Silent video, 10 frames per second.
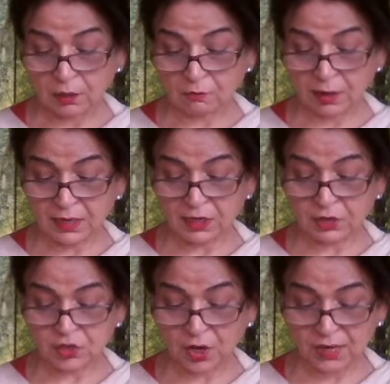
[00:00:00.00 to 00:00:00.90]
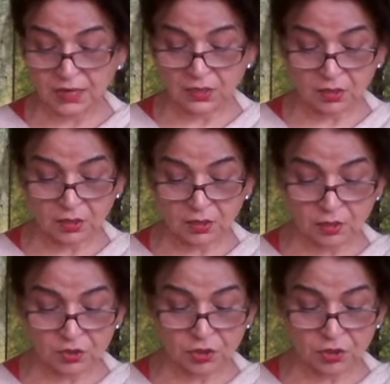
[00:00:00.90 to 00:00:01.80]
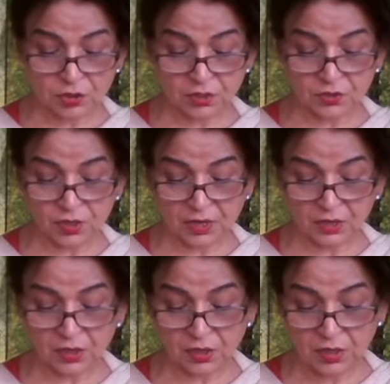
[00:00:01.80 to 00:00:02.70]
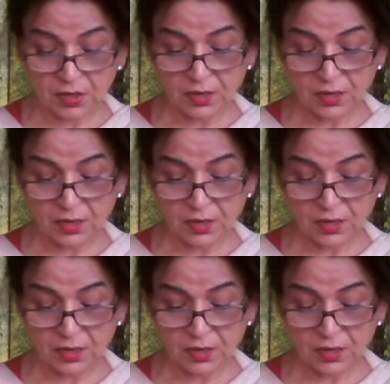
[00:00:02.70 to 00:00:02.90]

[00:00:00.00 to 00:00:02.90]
The white giant crushes his chariot,